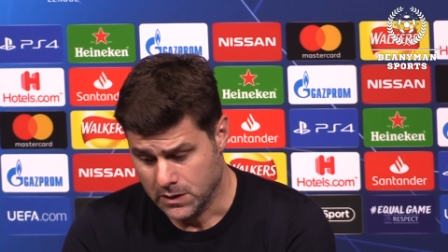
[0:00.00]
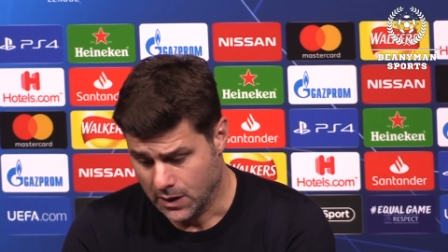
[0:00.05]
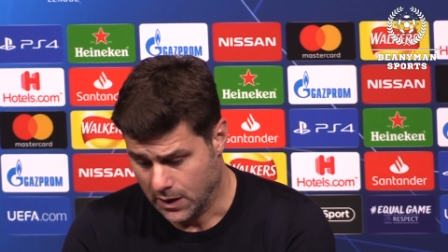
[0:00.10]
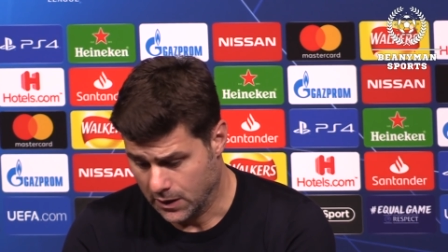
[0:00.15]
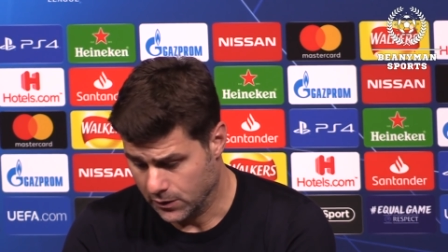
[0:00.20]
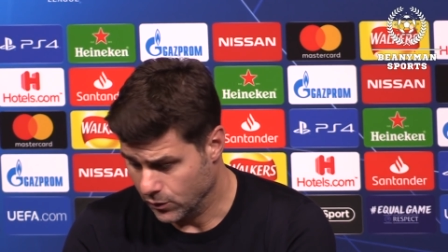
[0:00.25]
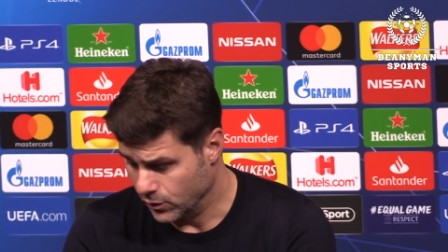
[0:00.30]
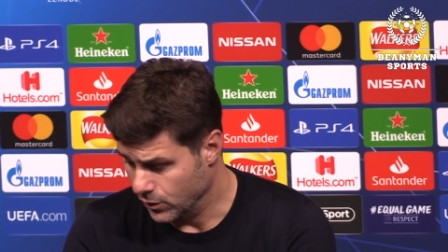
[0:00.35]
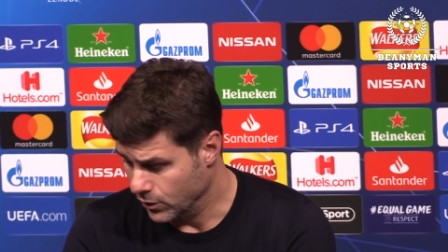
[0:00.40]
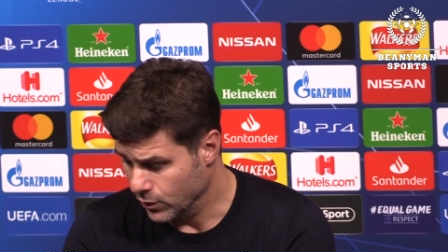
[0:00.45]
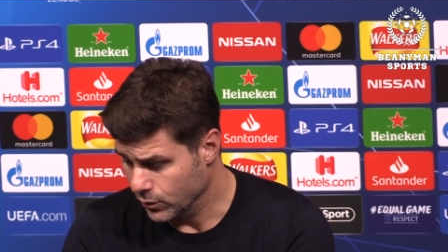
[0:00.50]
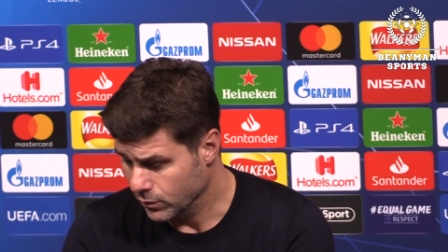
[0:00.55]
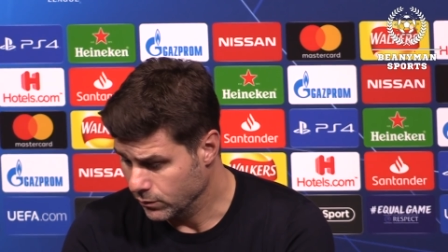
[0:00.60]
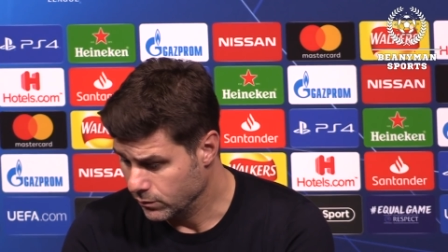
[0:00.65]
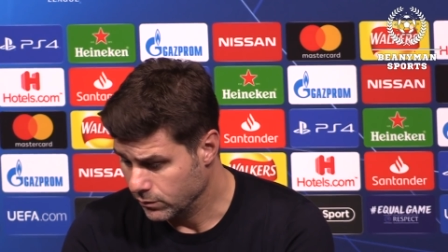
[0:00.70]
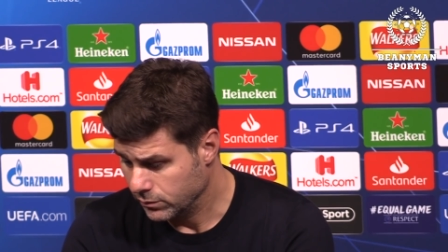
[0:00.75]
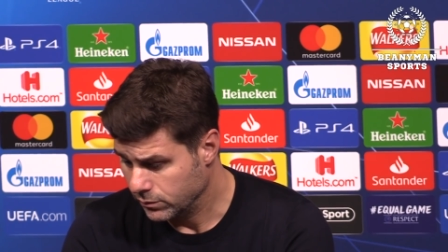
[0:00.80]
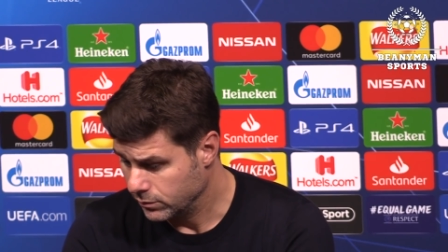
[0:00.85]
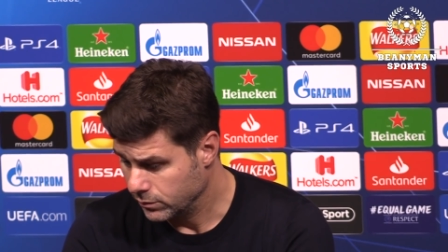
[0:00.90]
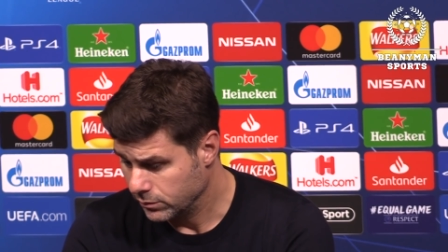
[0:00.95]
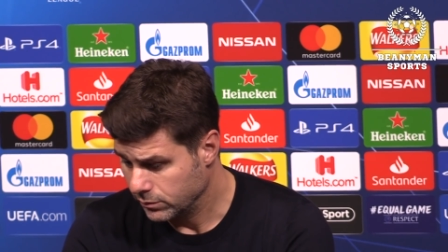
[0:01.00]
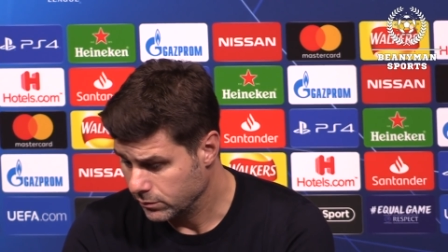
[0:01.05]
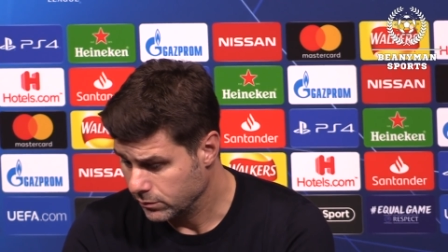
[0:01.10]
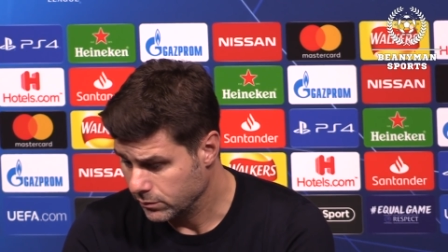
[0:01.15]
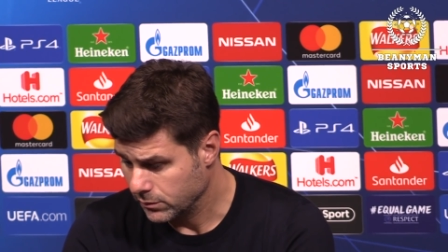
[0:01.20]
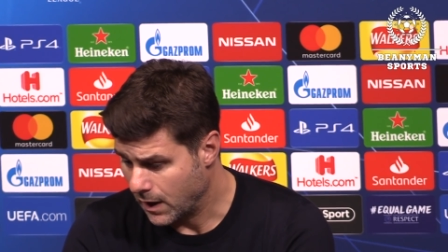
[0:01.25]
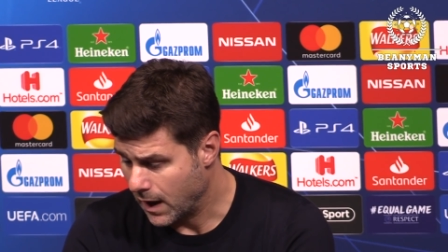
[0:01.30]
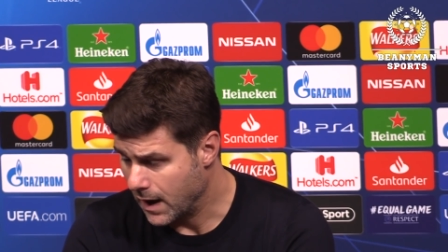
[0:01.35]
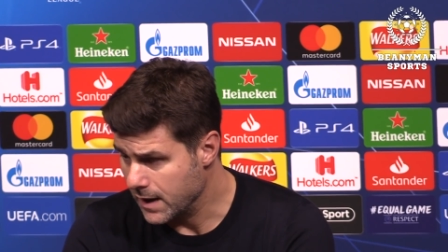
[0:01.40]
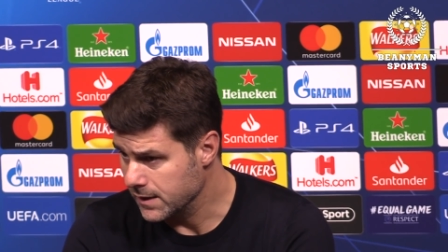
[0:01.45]
I don't know.
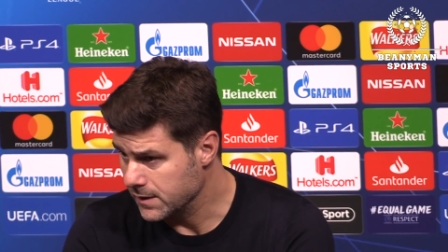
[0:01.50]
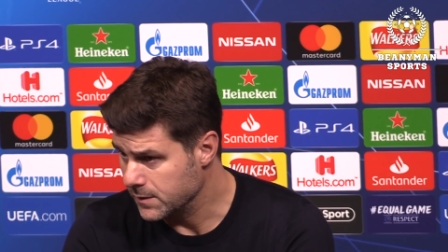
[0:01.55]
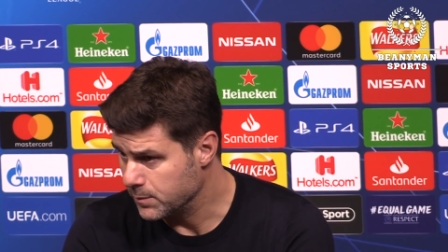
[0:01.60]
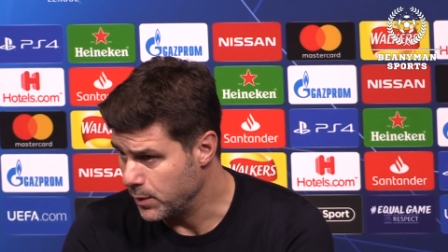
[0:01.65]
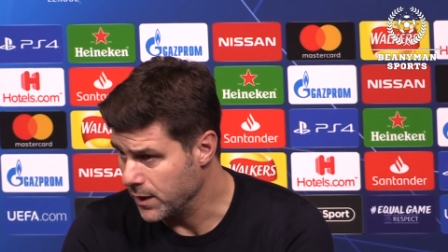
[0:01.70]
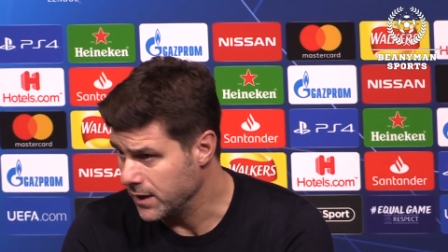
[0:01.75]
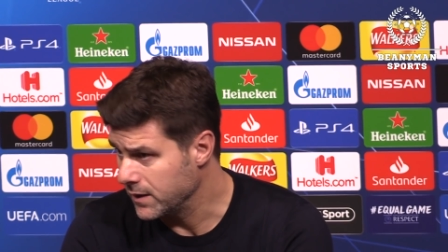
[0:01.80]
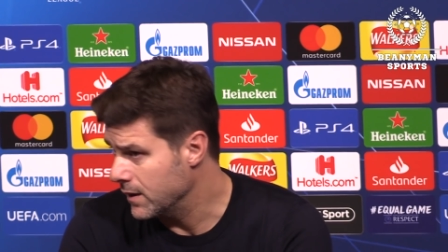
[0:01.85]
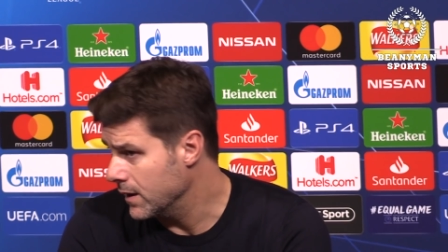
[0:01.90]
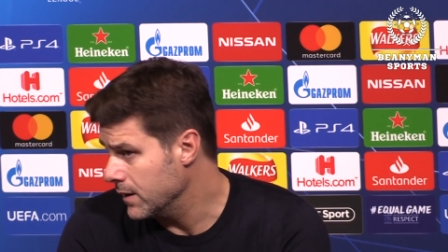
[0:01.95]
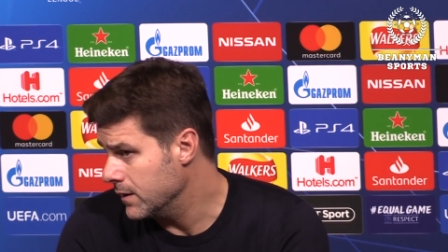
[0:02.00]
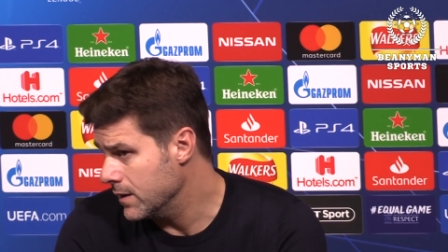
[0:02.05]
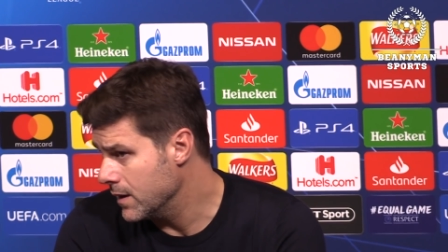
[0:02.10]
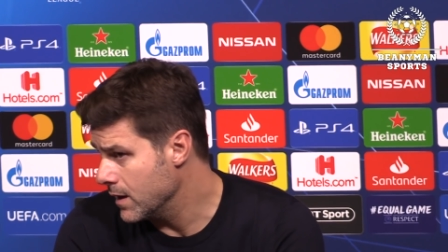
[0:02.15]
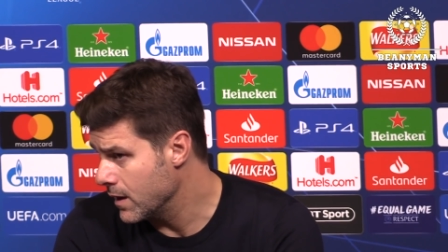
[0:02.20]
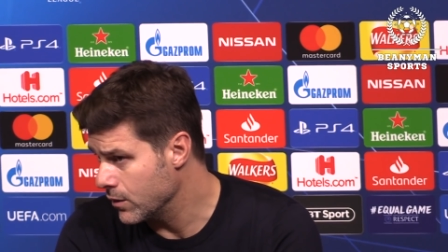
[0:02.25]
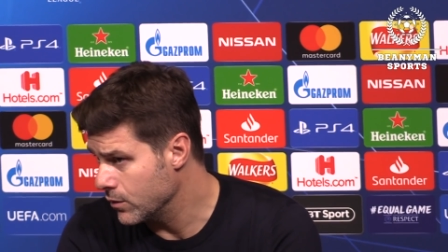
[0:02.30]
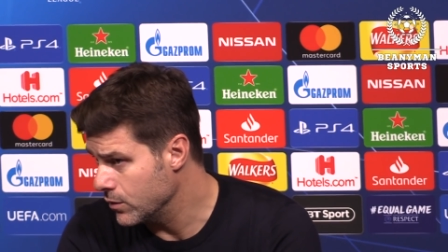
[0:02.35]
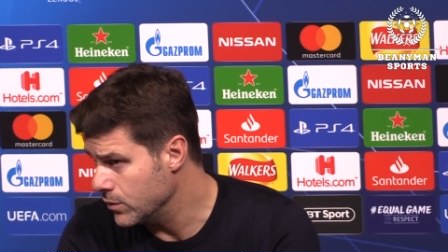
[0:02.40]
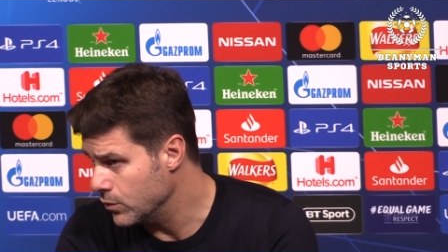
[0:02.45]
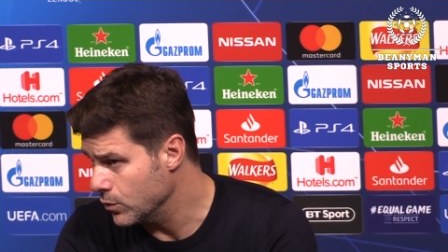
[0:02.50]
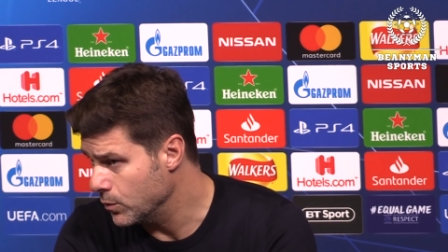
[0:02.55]
I expect that they are going